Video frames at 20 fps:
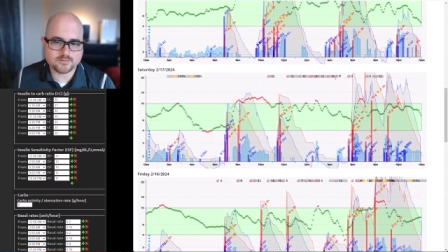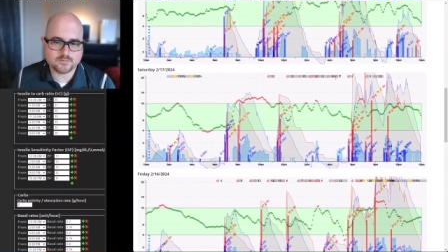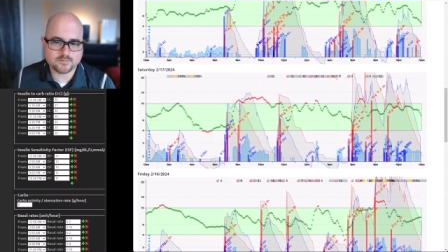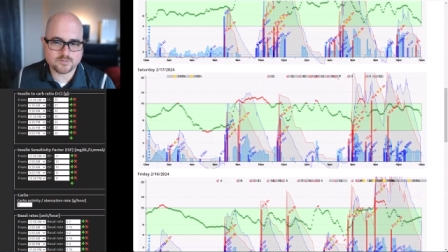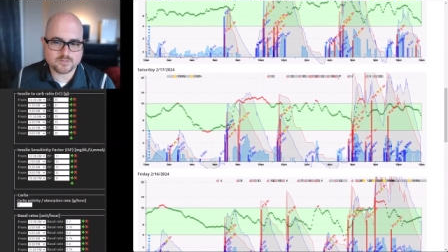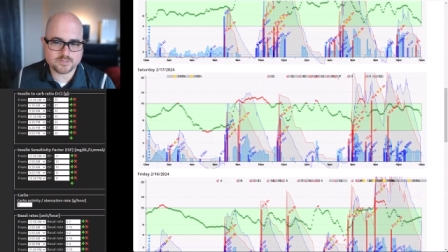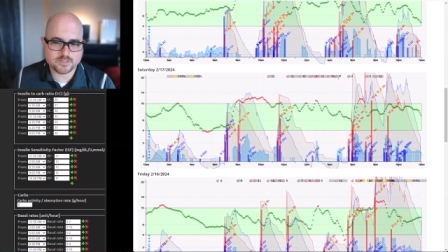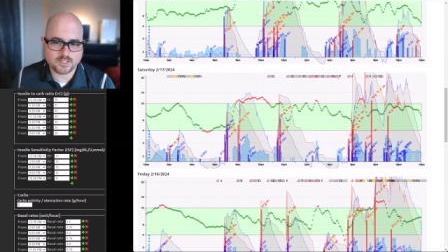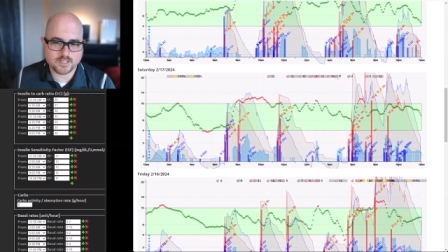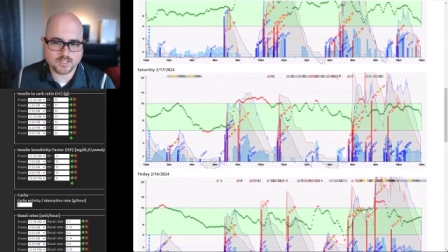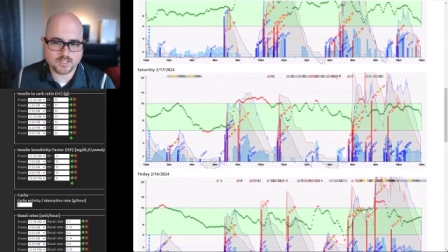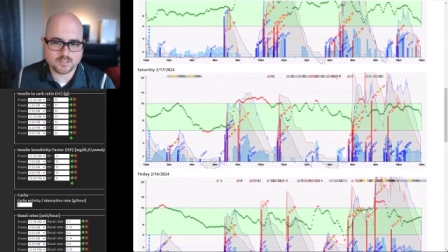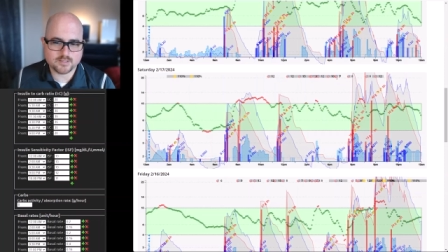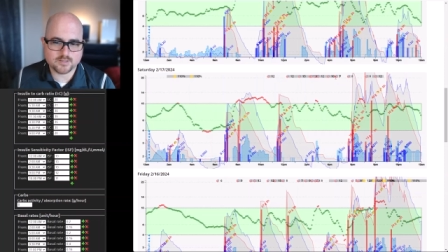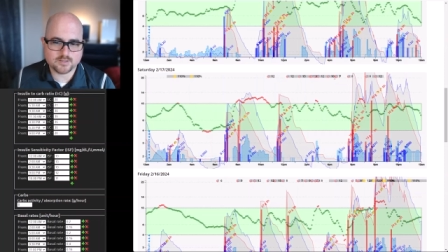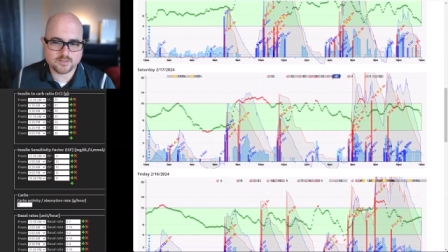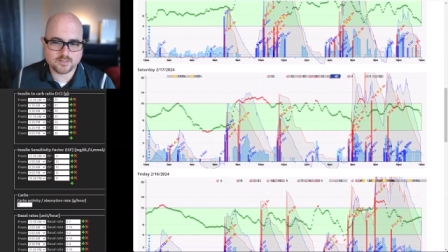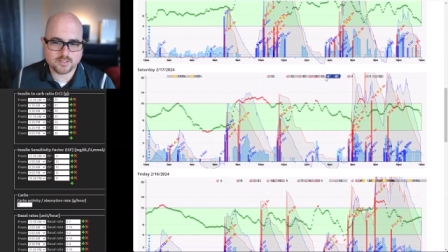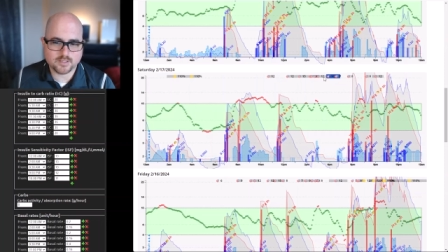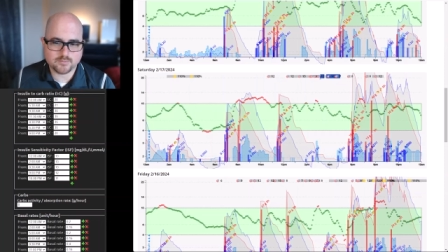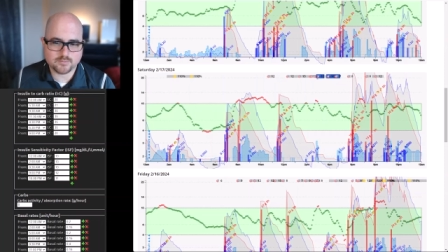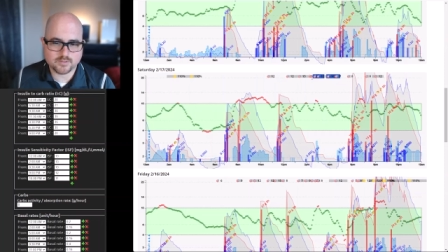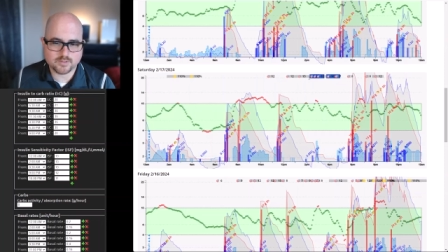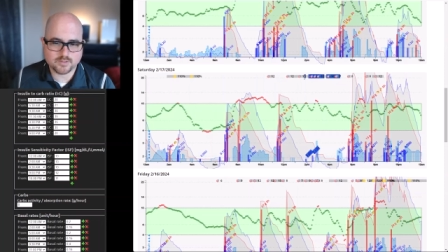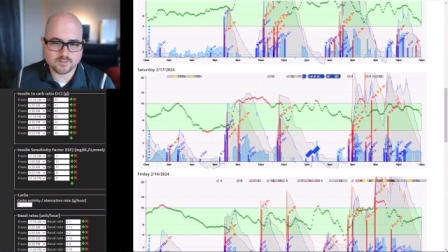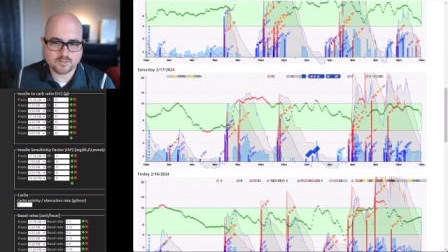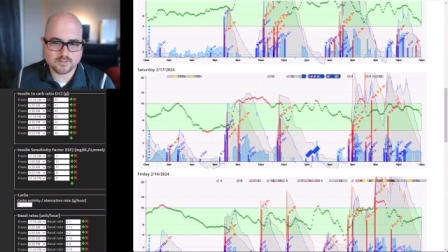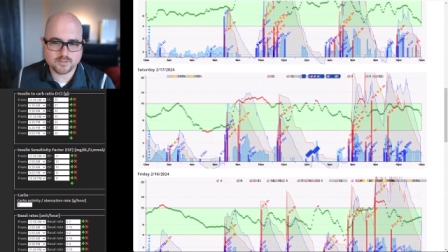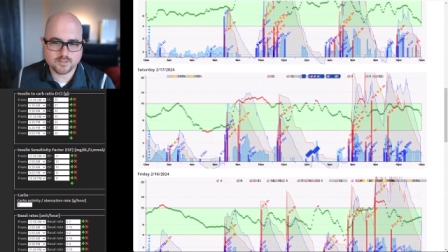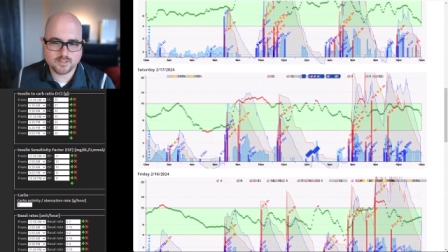which again, good
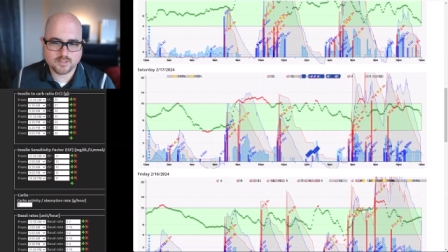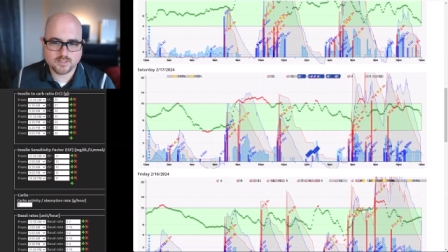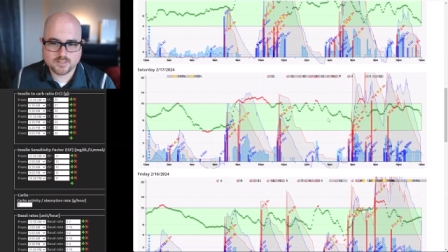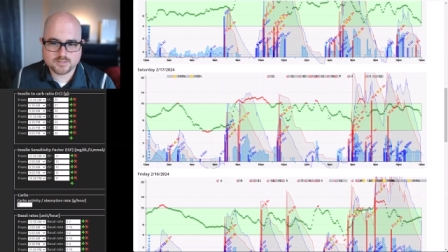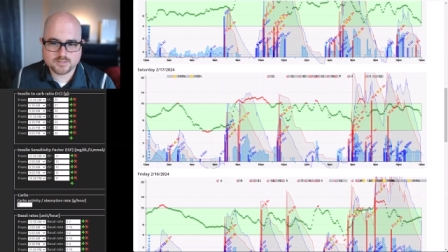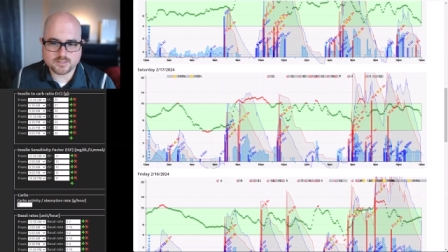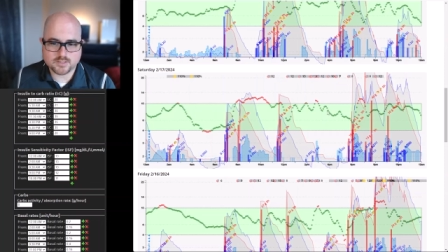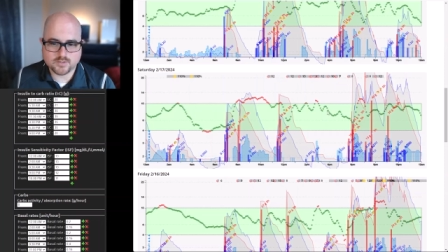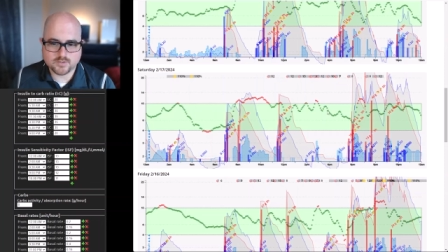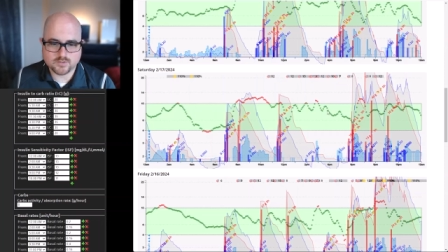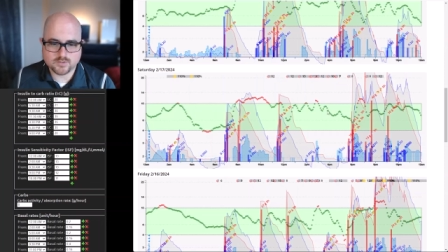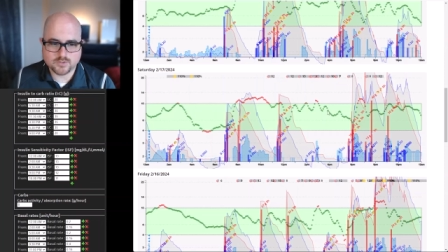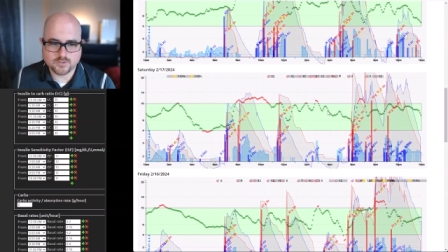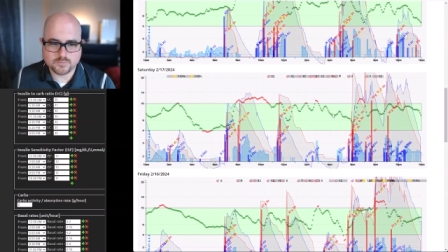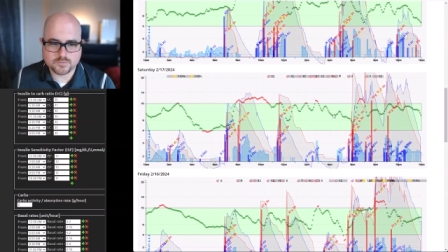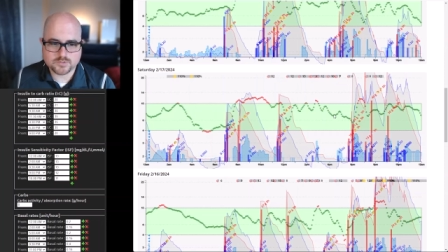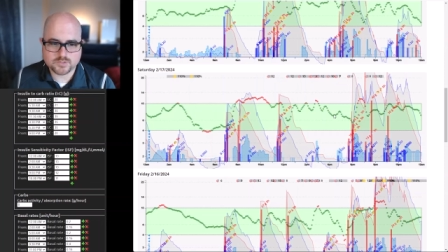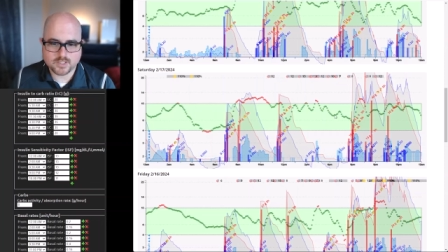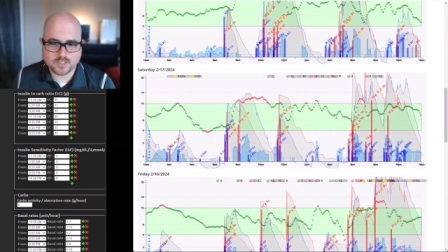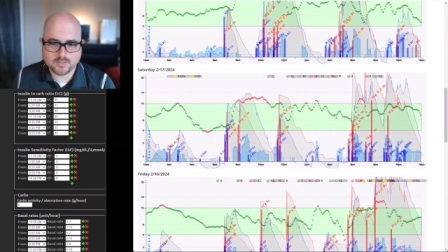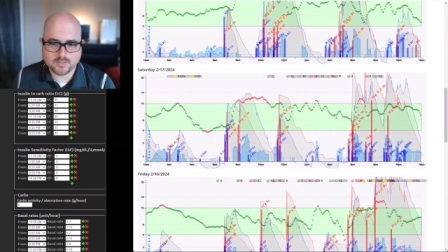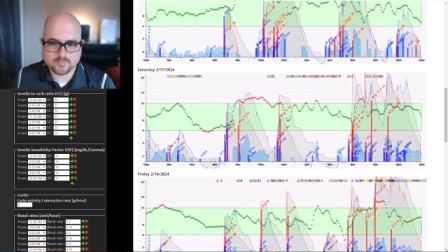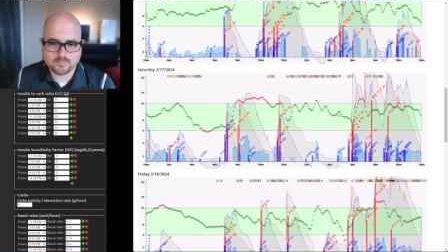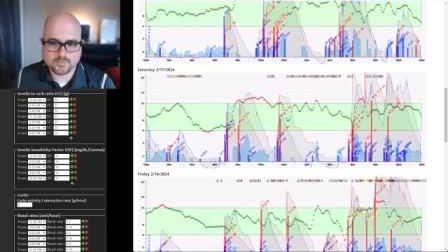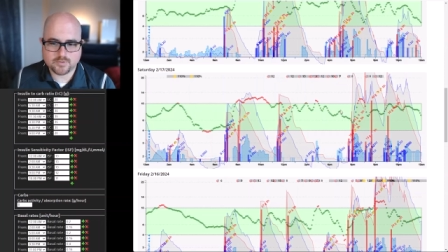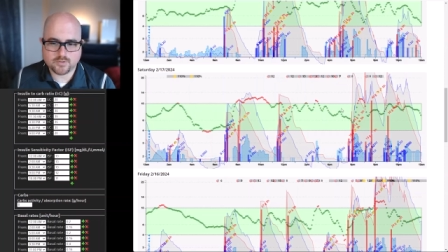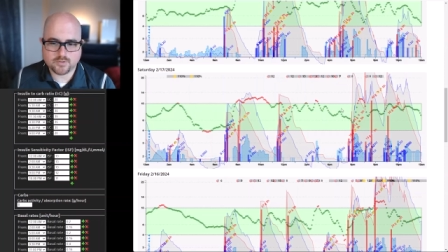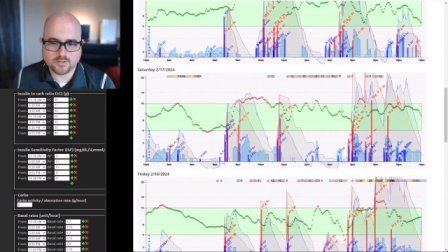labeling. So Loop's trying he's to pull